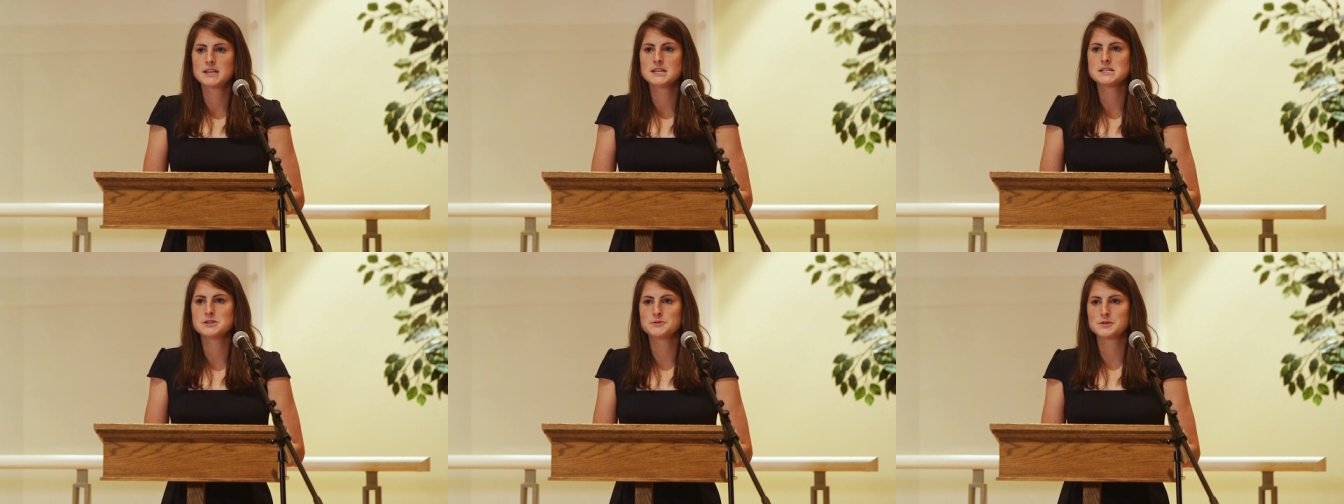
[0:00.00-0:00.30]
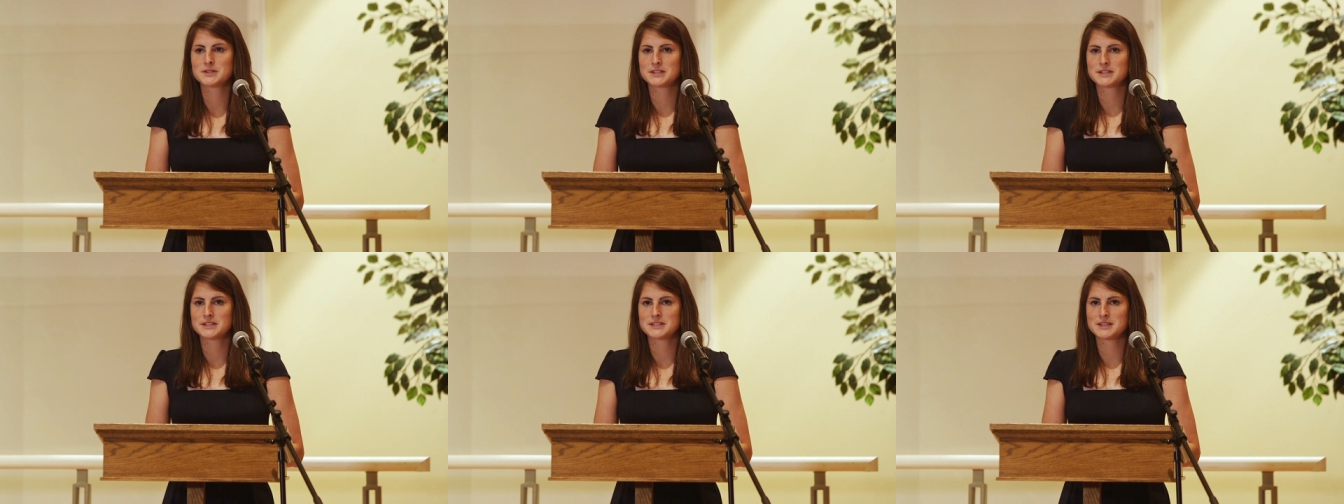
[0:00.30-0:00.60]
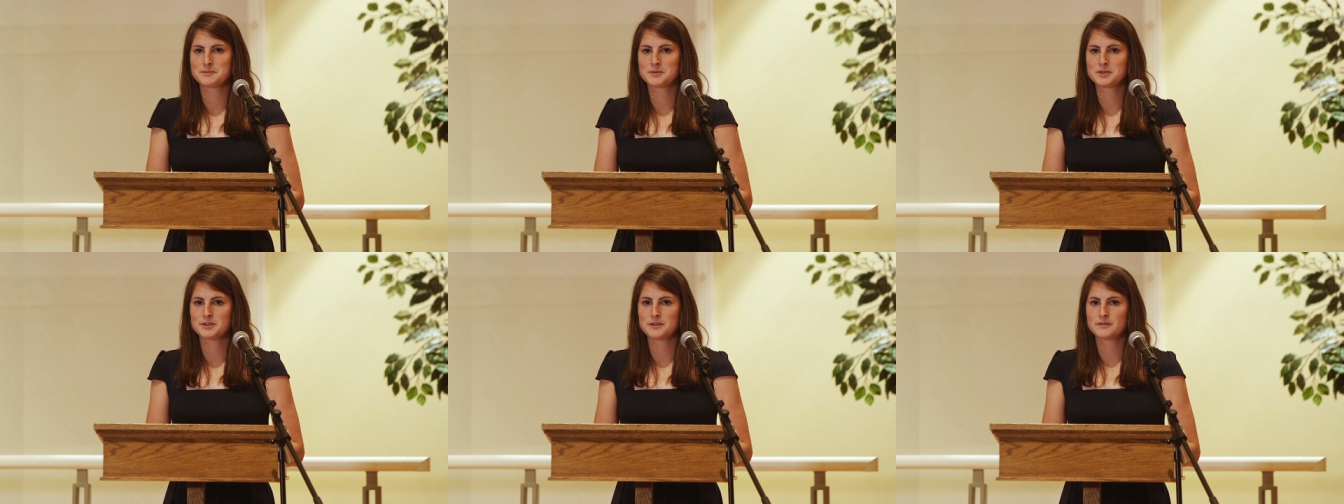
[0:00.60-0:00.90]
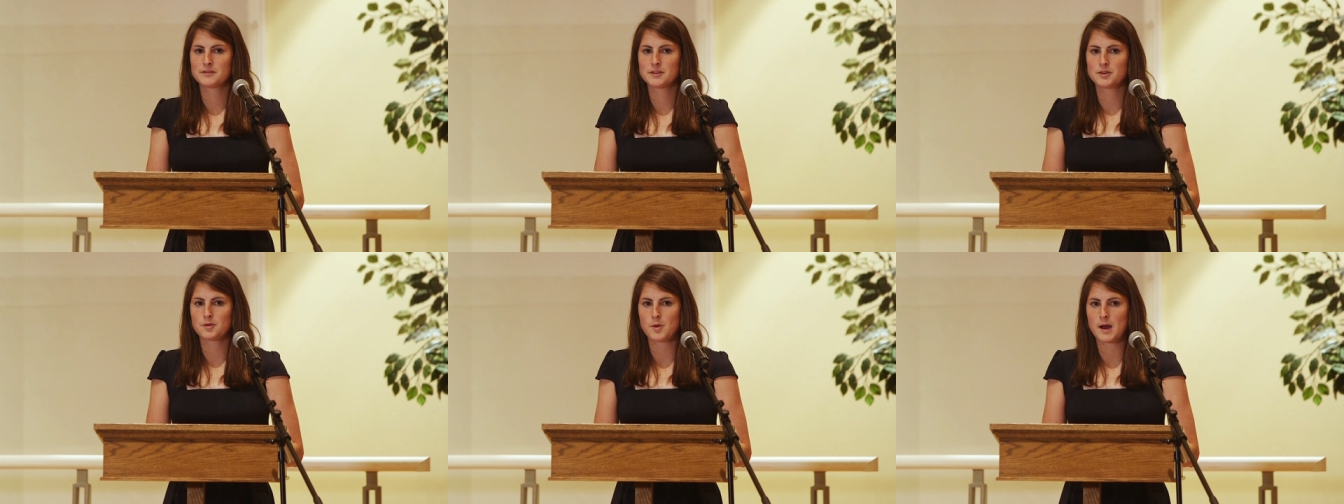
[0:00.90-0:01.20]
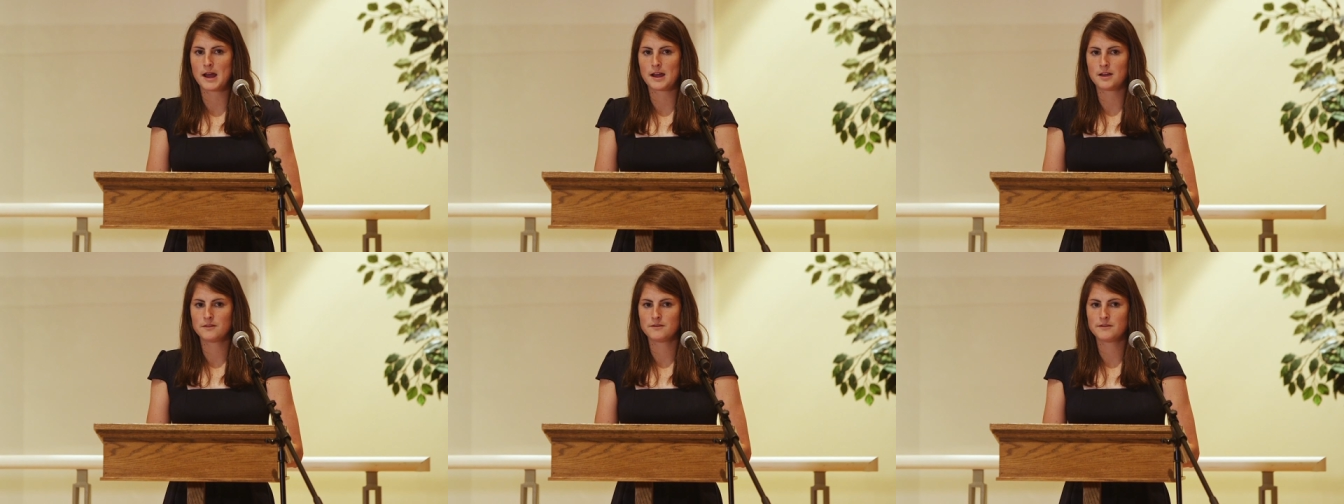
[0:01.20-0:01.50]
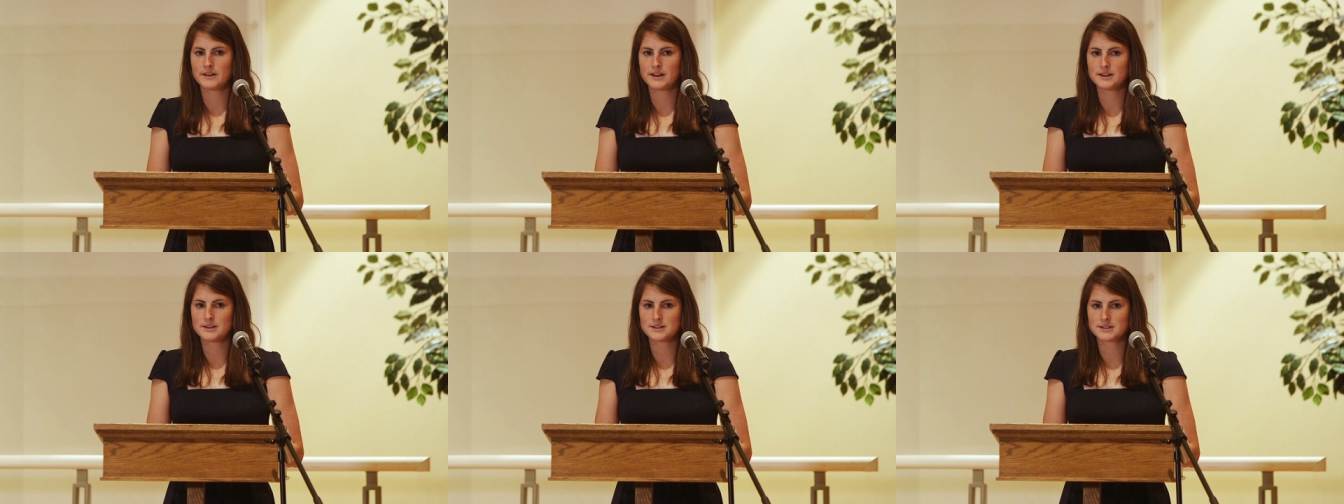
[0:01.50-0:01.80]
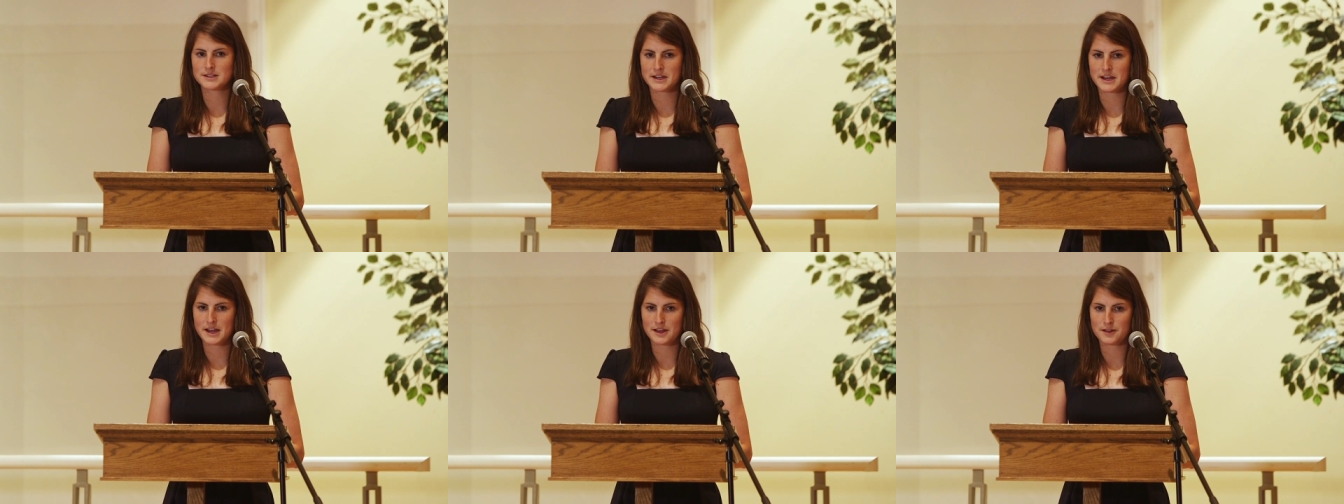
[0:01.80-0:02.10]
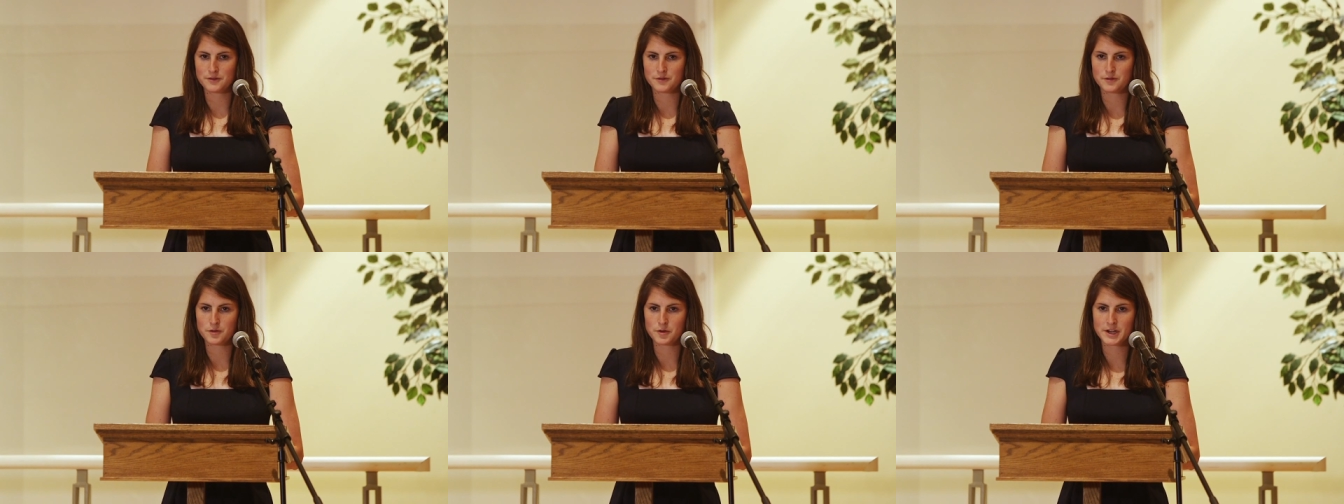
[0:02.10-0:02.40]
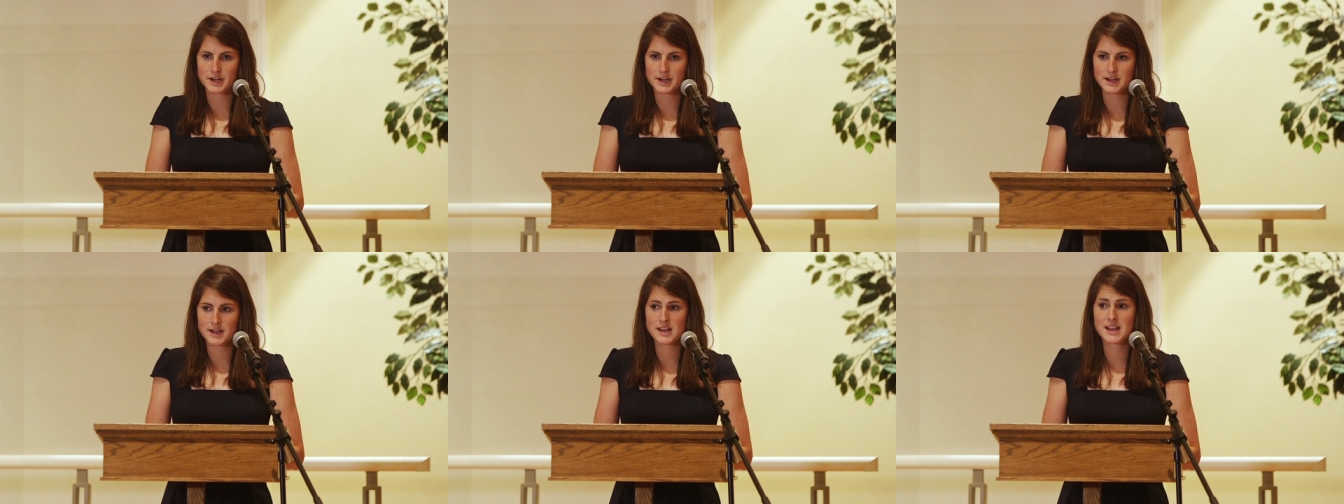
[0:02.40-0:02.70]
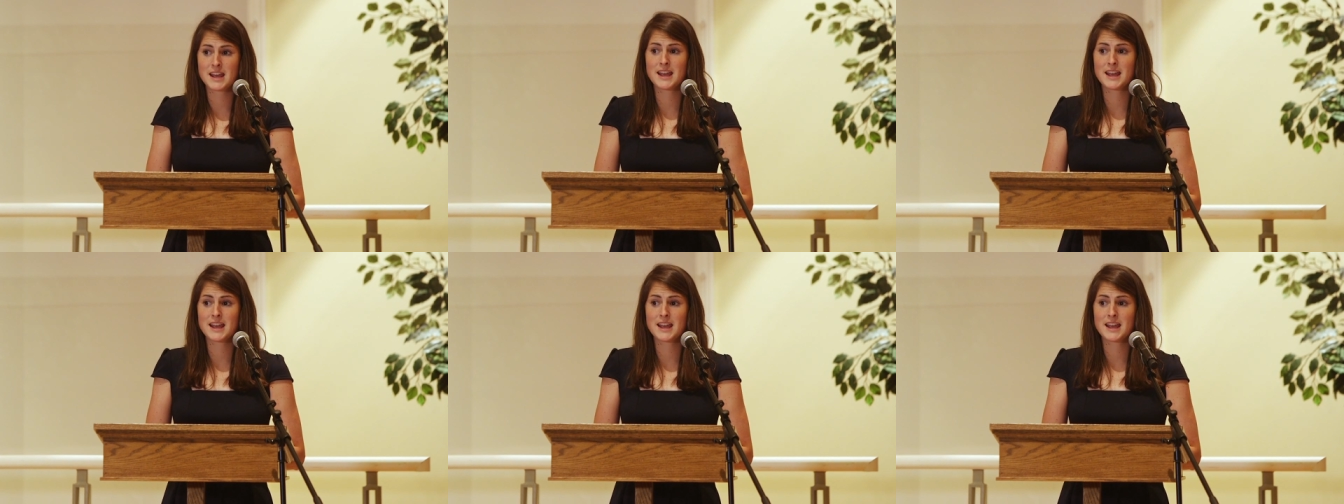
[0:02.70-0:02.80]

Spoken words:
it was the summer of the wildfires in California,